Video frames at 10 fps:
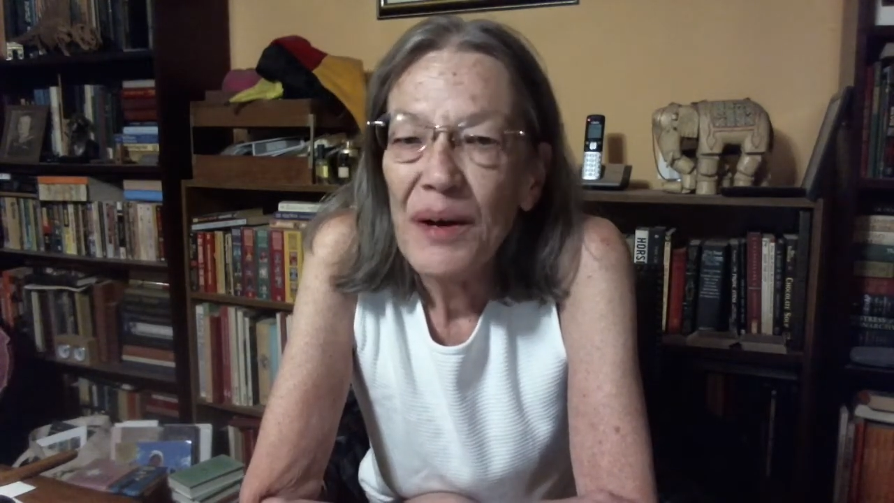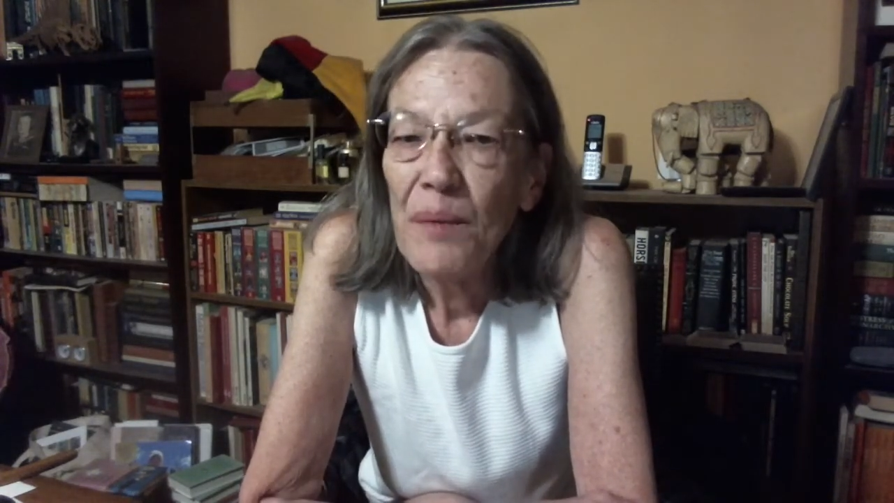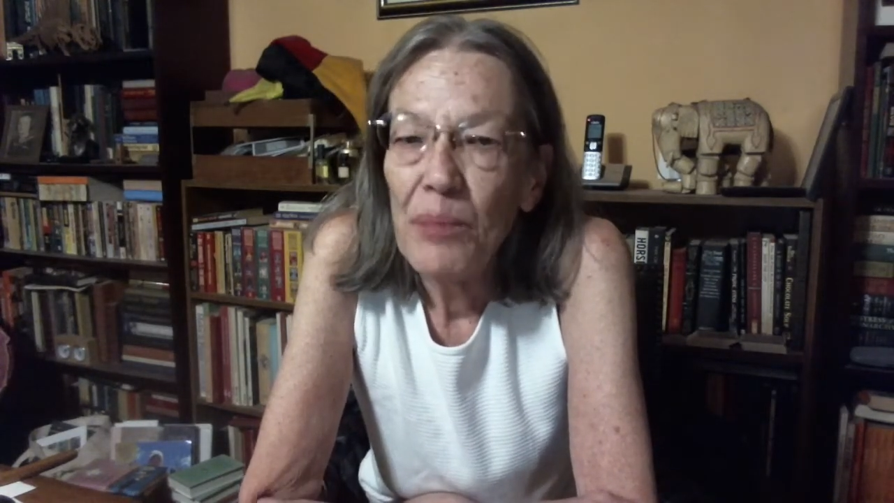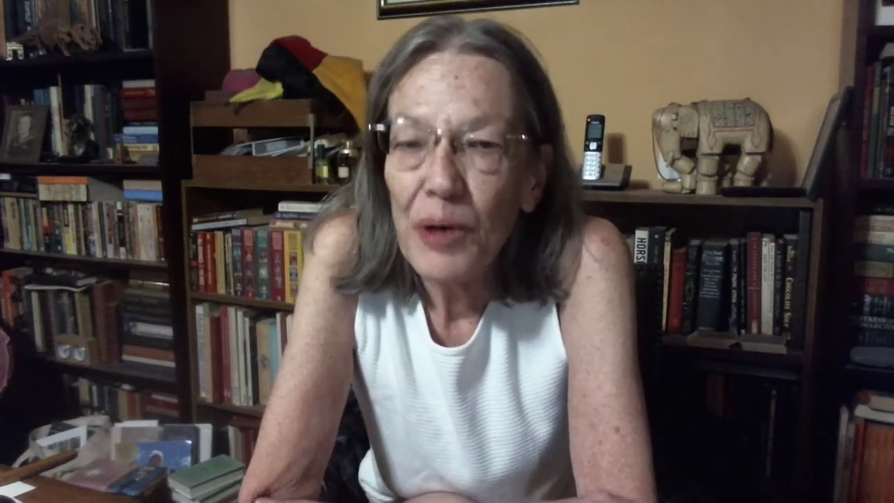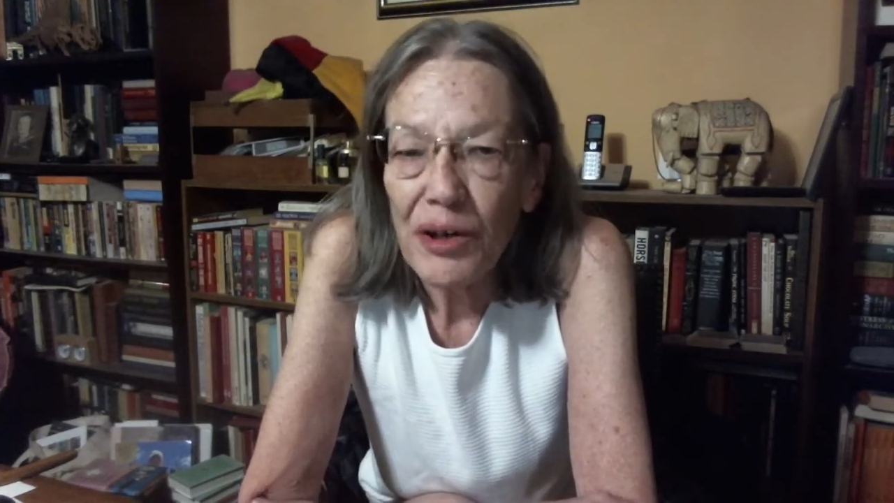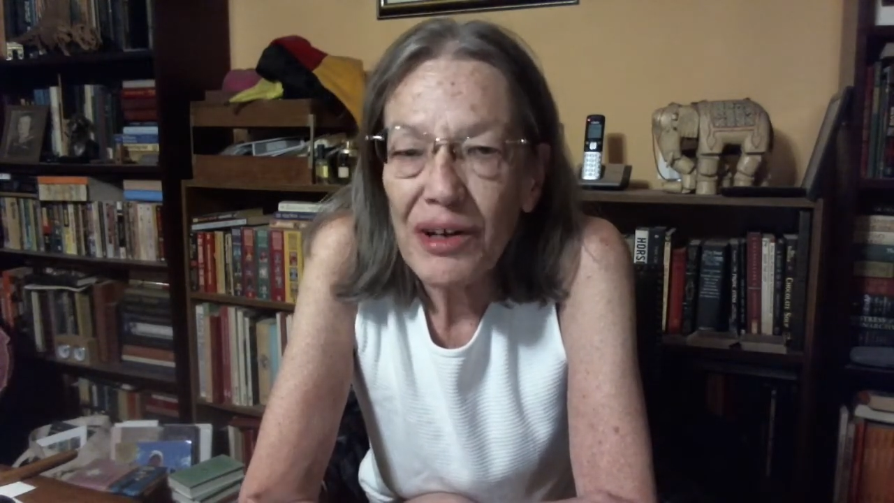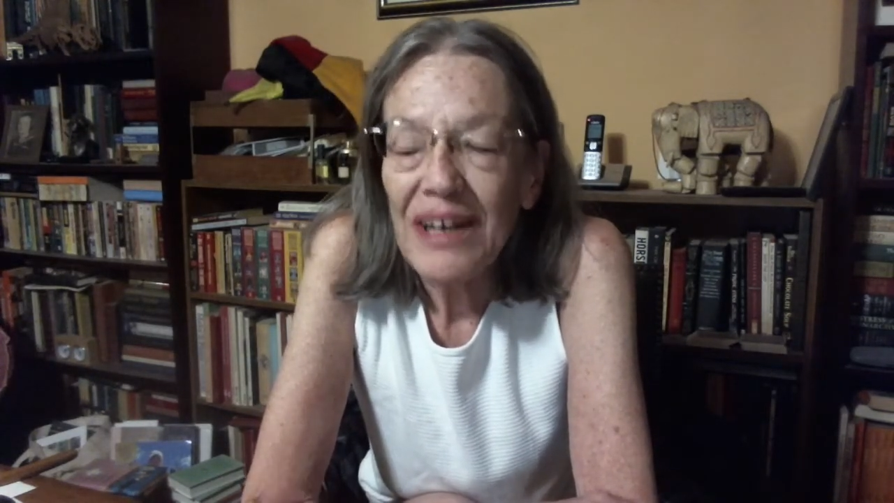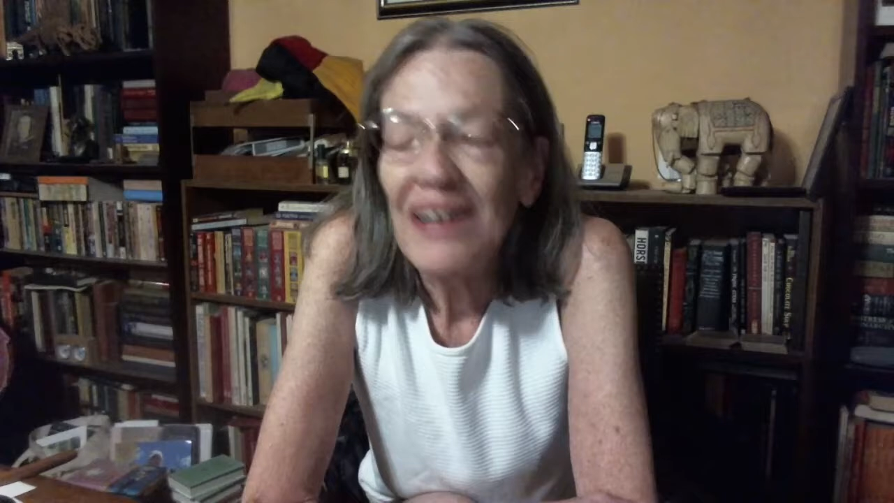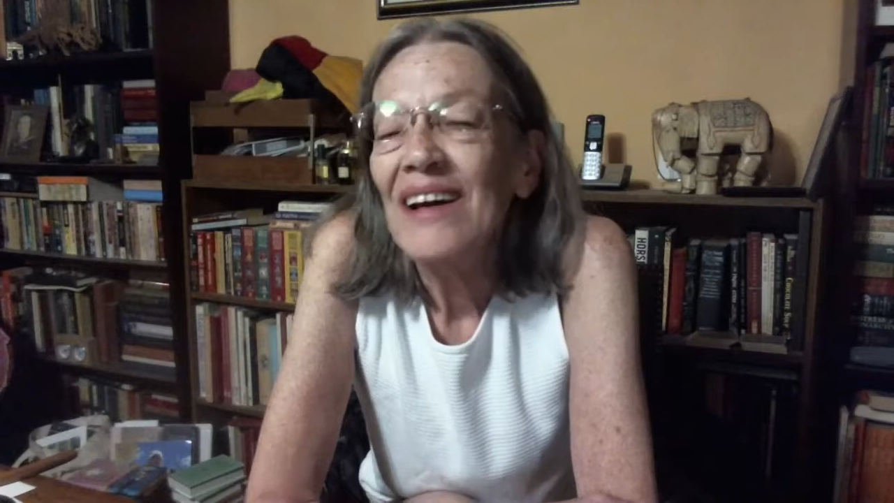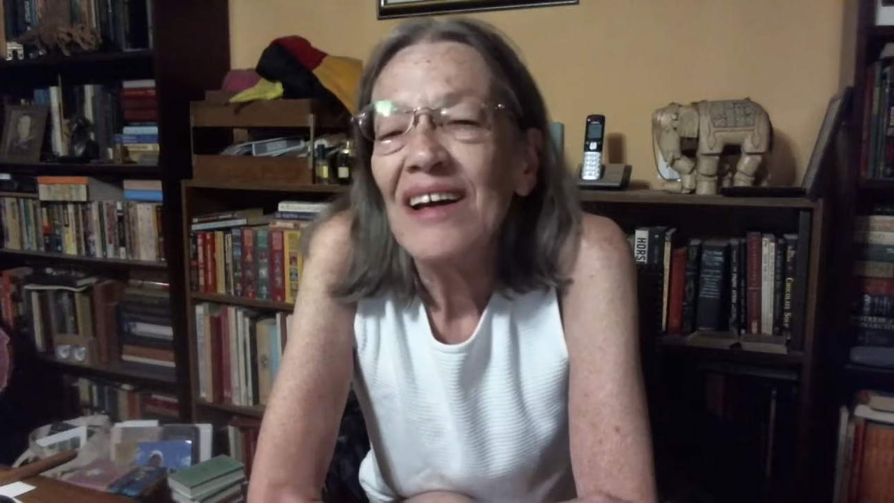book
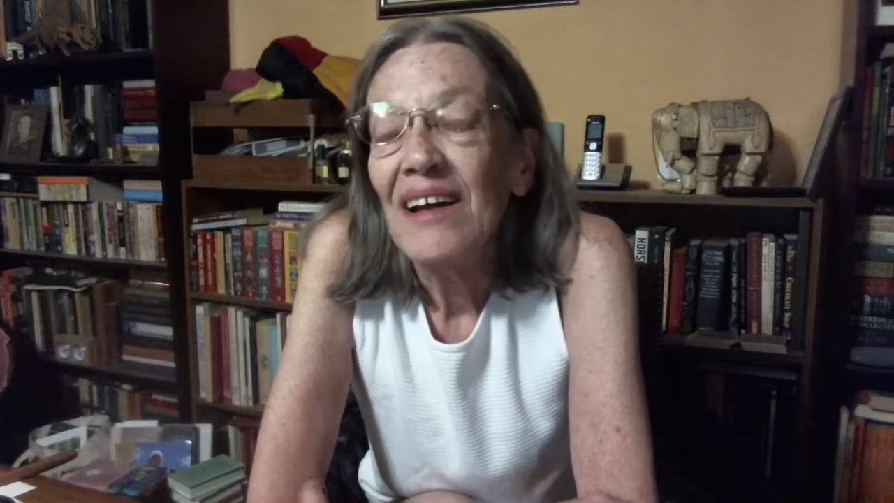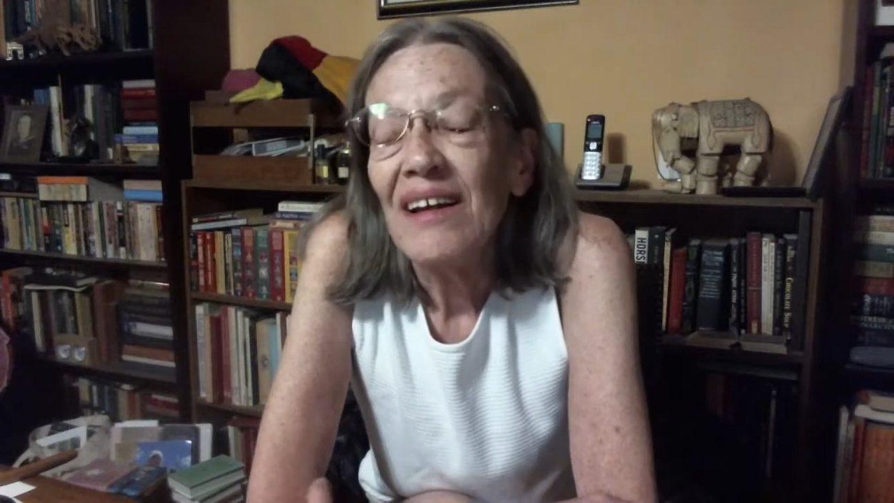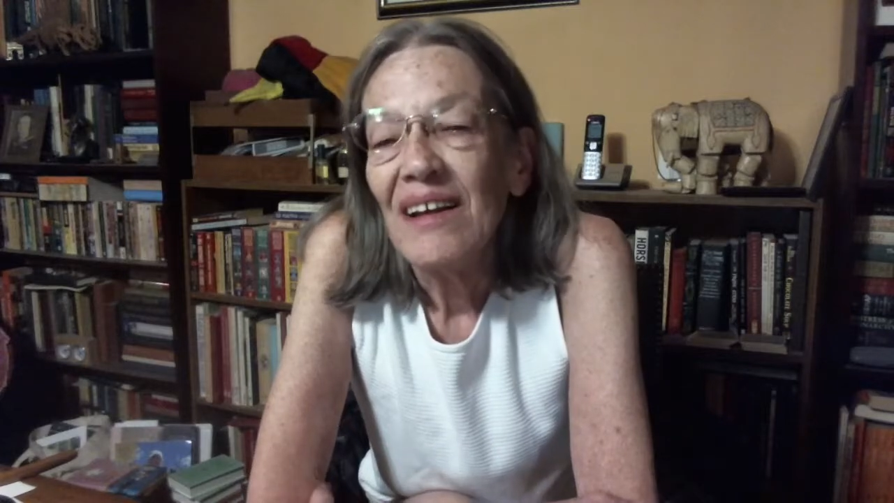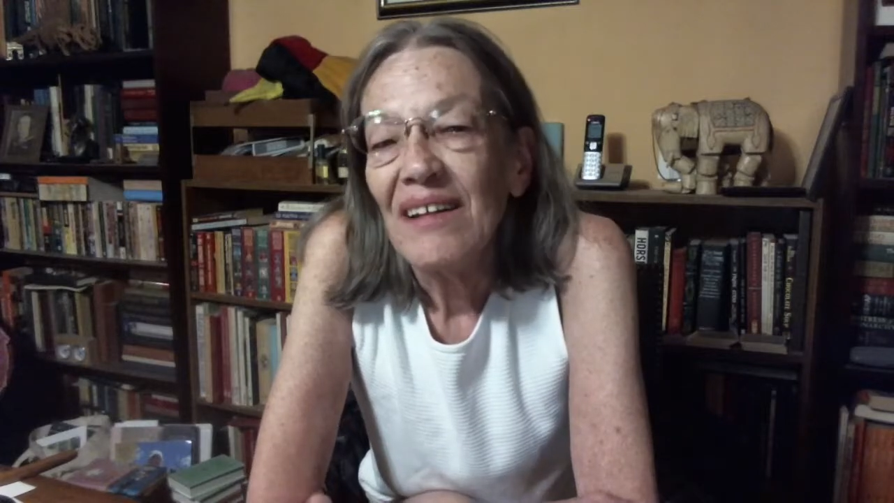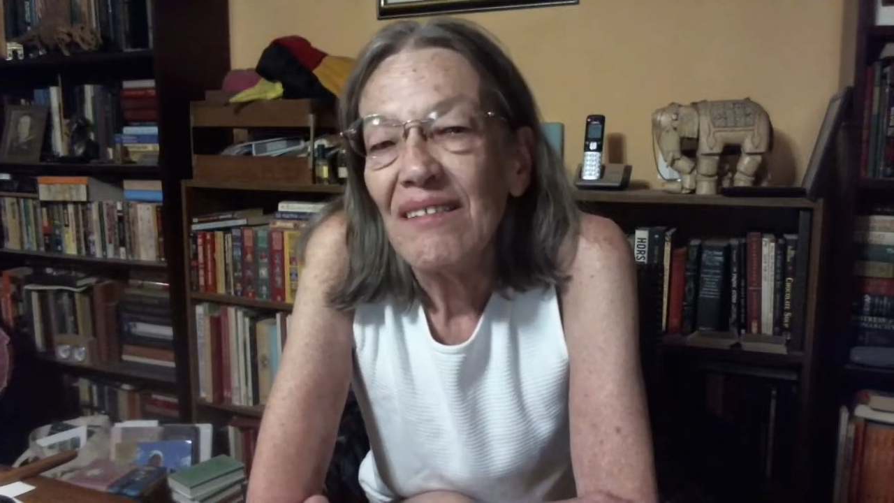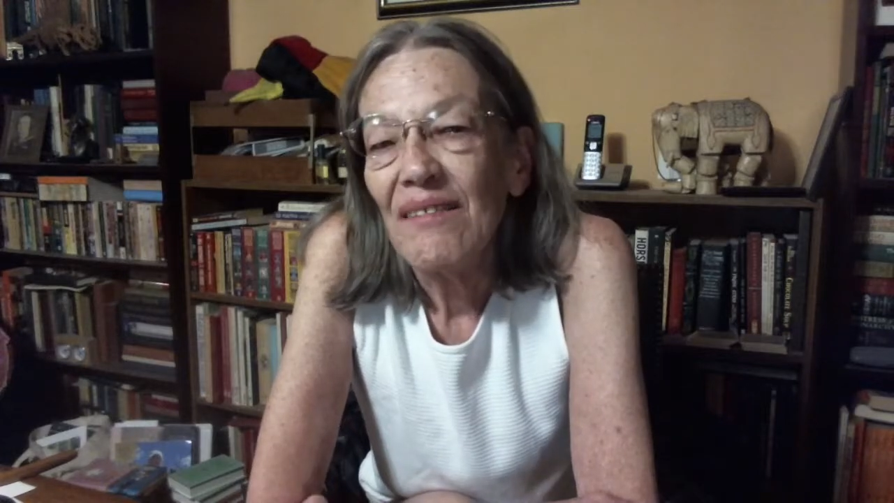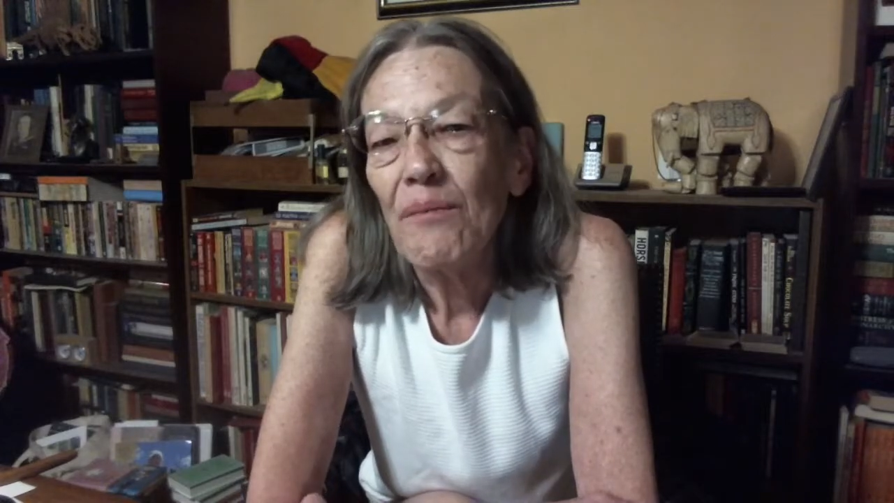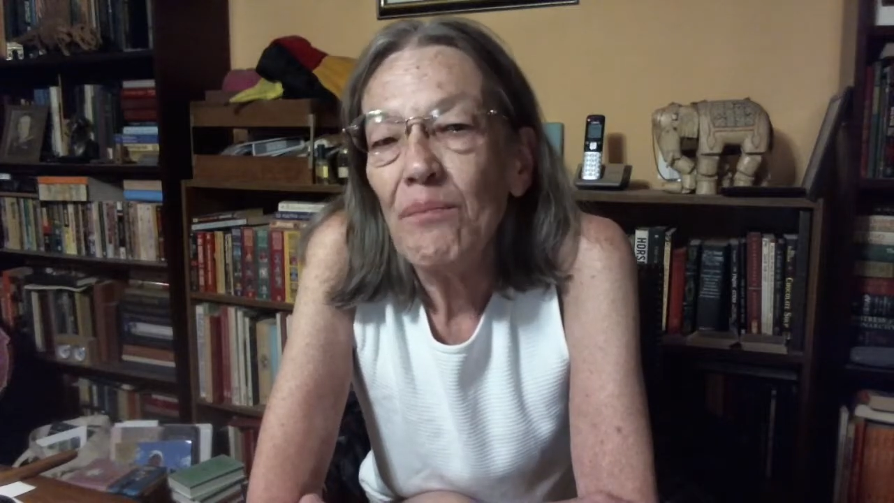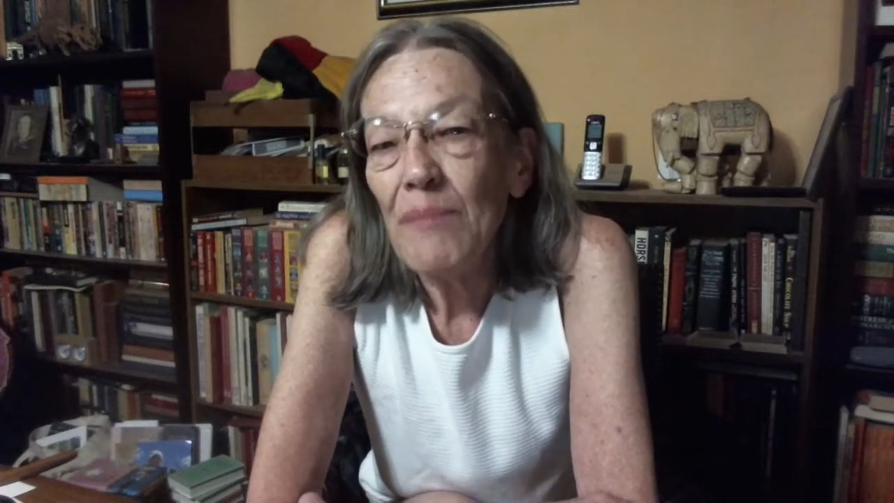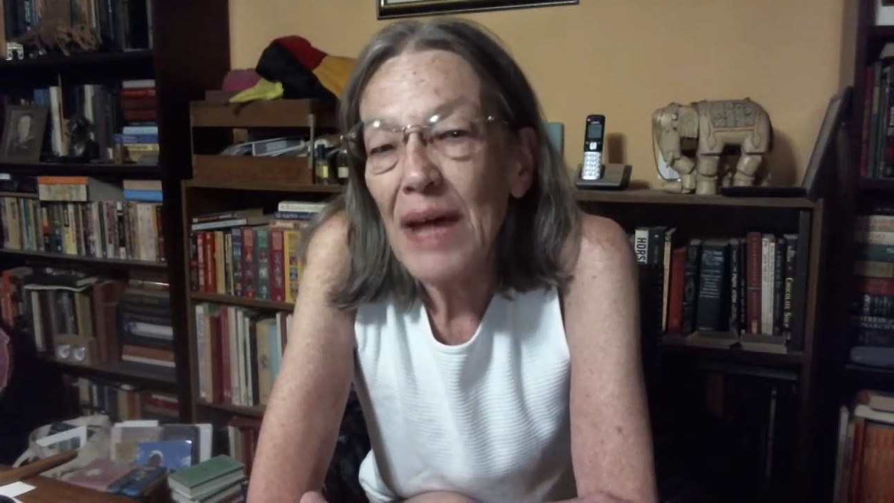
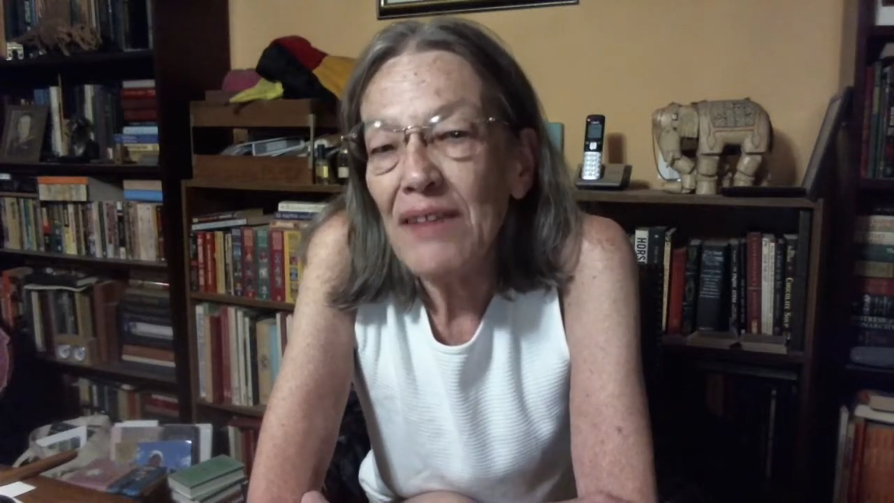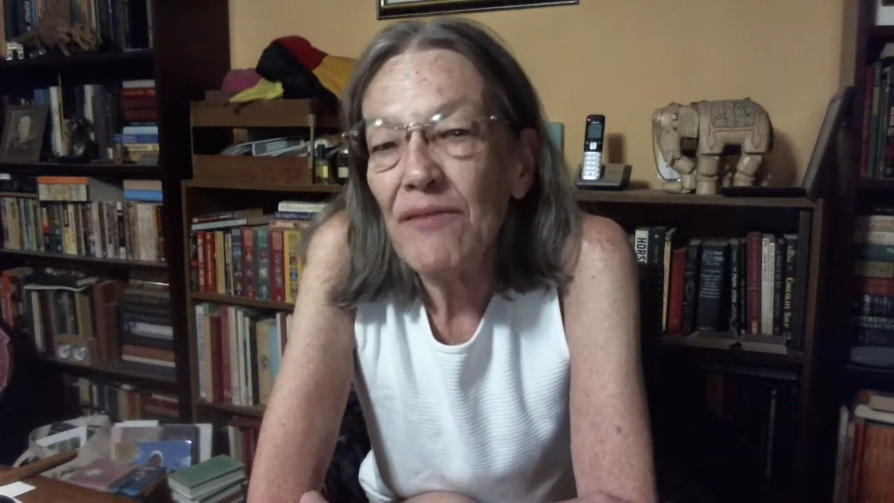meant